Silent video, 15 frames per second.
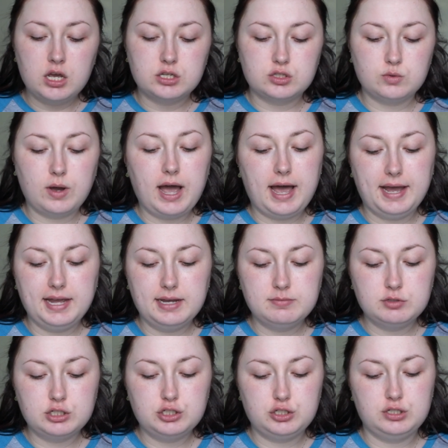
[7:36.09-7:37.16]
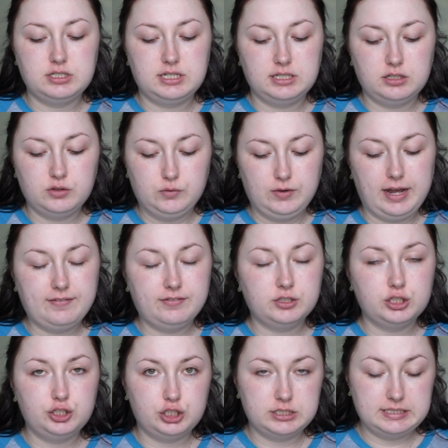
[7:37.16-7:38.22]
So I am just using the
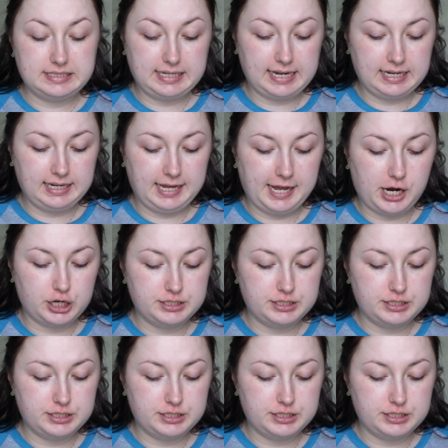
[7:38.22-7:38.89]
Revolution Skincare